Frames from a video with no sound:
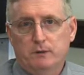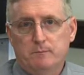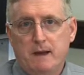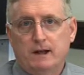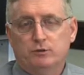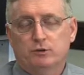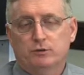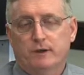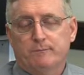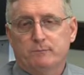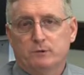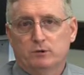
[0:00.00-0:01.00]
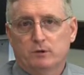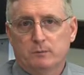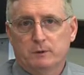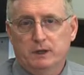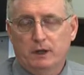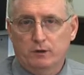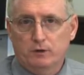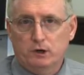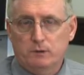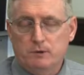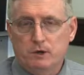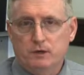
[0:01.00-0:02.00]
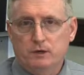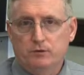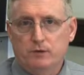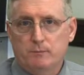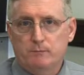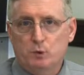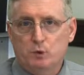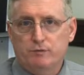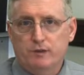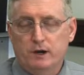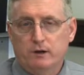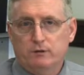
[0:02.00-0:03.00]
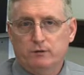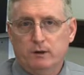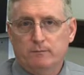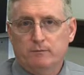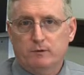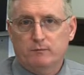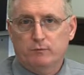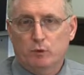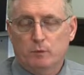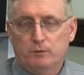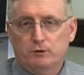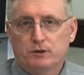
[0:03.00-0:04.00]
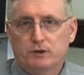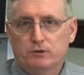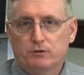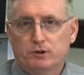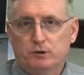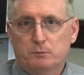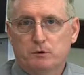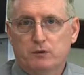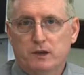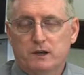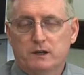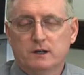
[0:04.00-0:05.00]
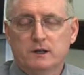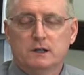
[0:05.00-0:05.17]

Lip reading: matches up to some of the other communities that moved theirs up from 4% to 6%.